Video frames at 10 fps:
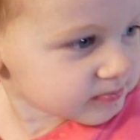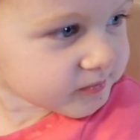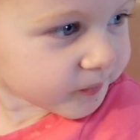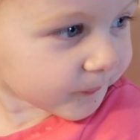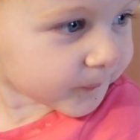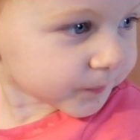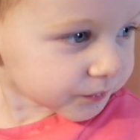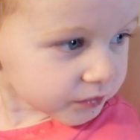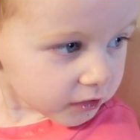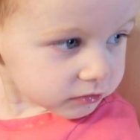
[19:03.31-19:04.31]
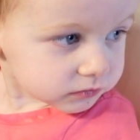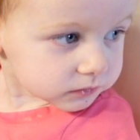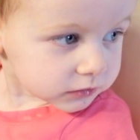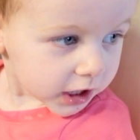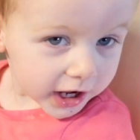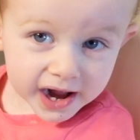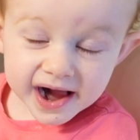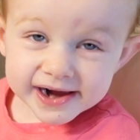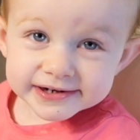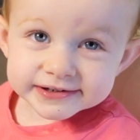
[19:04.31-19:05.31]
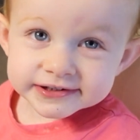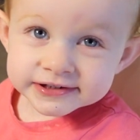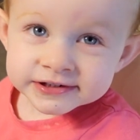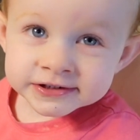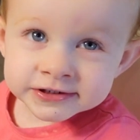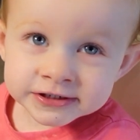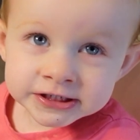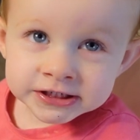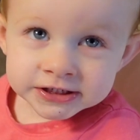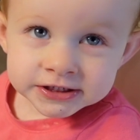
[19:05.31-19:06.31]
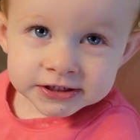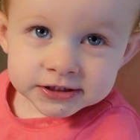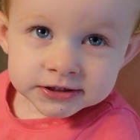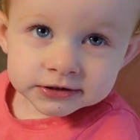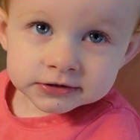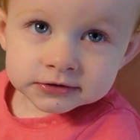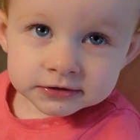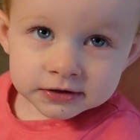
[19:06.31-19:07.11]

Nora, can you say hi? Hi. Hi, sweet pea.